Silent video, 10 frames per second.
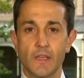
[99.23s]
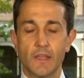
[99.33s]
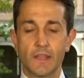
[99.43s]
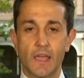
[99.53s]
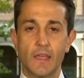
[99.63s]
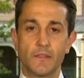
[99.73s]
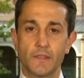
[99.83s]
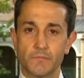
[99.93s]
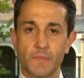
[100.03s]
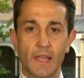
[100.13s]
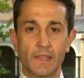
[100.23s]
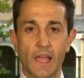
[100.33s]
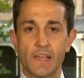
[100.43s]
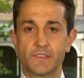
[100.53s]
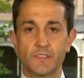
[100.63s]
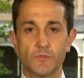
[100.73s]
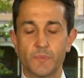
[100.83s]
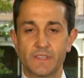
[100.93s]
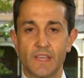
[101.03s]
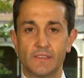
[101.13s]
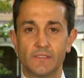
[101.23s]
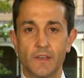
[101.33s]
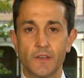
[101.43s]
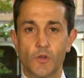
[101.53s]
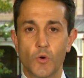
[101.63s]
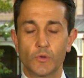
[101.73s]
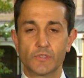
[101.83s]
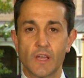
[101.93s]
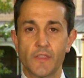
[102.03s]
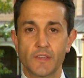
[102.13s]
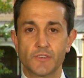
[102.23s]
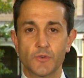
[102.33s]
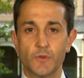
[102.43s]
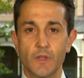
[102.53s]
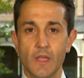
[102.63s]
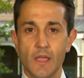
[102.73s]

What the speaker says: And again, the allegations will be tested in a court, so they should.